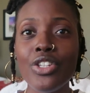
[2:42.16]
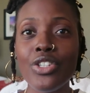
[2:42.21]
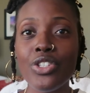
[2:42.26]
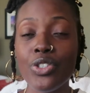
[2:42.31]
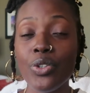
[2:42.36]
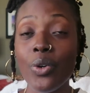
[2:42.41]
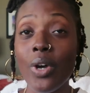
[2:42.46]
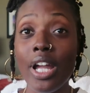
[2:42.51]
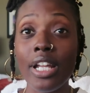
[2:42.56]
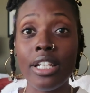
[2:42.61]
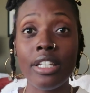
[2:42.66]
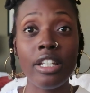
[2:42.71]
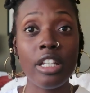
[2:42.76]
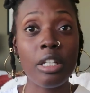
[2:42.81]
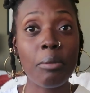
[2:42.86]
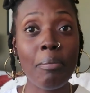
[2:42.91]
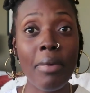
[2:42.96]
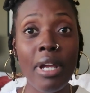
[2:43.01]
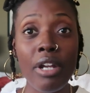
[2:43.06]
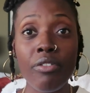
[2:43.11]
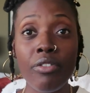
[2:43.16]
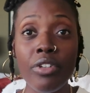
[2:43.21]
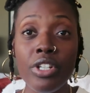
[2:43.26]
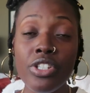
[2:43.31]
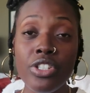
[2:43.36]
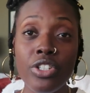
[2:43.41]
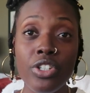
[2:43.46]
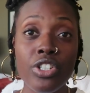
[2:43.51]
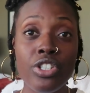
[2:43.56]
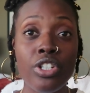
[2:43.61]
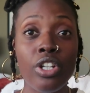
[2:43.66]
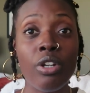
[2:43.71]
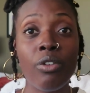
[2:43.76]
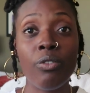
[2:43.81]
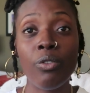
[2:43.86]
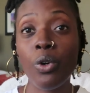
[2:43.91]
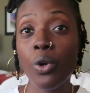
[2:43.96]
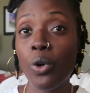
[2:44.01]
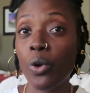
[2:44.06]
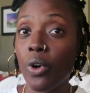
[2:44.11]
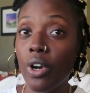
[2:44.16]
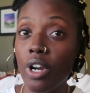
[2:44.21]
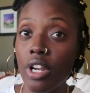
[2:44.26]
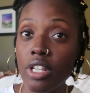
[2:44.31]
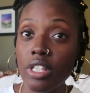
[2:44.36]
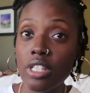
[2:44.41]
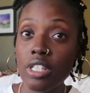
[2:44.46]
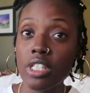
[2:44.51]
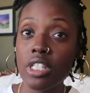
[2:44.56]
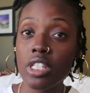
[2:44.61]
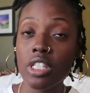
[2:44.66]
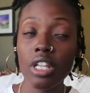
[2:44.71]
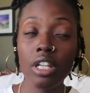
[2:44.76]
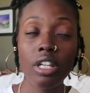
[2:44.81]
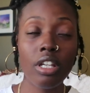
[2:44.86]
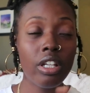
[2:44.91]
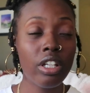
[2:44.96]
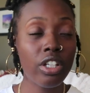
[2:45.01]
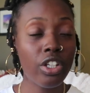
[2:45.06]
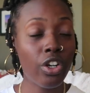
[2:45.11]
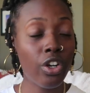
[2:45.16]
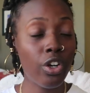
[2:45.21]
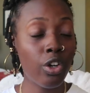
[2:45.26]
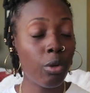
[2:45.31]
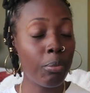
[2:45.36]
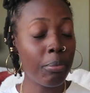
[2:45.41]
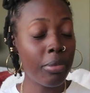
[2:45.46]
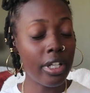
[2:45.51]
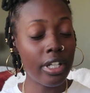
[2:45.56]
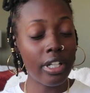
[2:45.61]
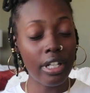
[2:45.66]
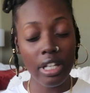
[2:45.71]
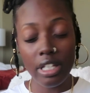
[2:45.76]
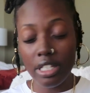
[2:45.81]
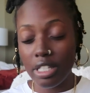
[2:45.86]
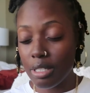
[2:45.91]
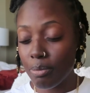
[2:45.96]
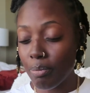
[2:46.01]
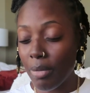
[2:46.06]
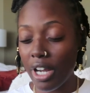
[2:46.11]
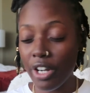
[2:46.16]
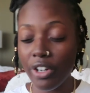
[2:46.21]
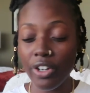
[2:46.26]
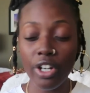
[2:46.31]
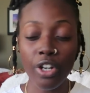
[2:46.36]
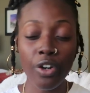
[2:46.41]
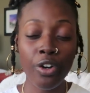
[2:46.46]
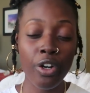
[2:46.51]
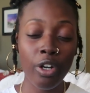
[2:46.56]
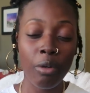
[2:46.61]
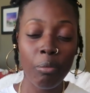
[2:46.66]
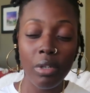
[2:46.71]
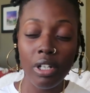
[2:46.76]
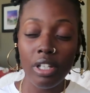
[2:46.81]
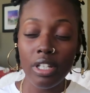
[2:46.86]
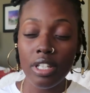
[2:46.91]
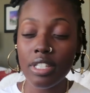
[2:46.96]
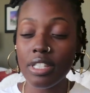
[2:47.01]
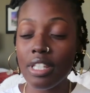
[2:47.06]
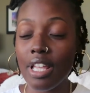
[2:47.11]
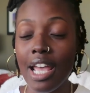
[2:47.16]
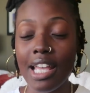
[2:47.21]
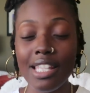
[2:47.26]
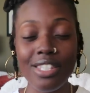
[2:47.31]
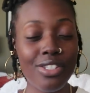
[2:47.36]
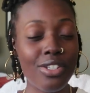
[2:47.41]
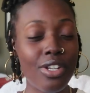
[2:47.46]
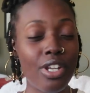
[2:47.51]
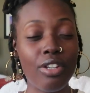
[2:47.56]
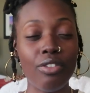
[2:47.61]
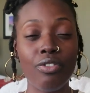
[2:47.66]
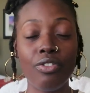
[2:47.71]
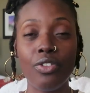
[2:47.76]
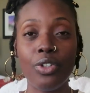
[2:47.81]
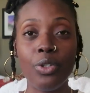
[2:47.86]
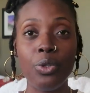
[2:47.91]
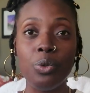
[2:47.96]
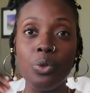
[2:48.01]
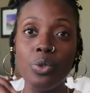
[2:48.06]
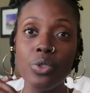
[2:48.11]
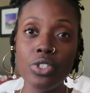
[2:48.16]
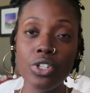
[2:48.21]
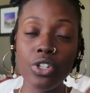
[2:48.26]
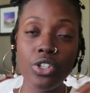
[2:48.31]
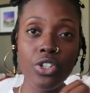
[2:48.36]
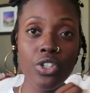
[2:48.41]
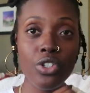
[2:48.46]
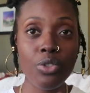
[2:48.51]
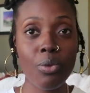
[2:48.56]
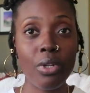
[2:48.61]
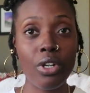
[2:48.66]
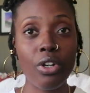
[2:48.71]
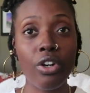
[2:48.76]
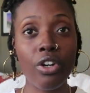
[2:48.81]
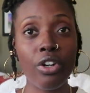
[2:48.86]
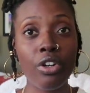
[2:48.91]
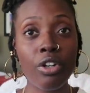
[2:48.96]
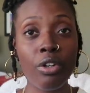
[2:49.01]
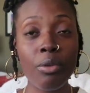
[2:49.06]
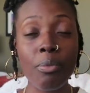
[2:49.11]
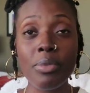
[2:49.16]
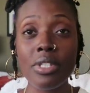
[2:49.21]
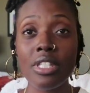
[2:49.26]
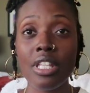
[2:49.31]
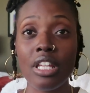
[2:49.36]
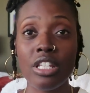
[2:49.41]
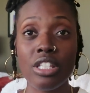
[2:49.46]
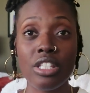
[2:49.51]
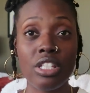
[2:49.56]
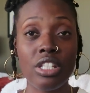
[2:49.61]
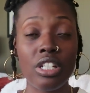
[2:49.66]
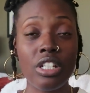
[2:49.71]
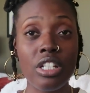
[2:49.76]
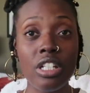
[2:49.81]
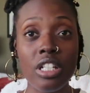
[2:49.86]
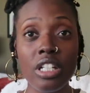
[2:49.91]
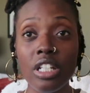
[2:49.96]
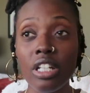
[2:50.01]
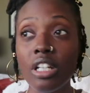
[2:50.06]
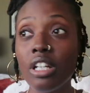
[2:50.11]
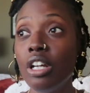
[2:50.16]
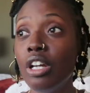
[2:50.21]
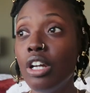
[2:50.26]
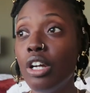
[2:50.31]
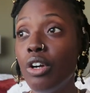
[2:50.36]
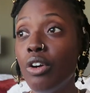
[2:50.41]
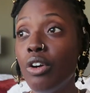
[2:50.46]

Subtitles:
So I did my research, and of course, your girl being an aspiring herbalist had to infuse hers with herbs that's good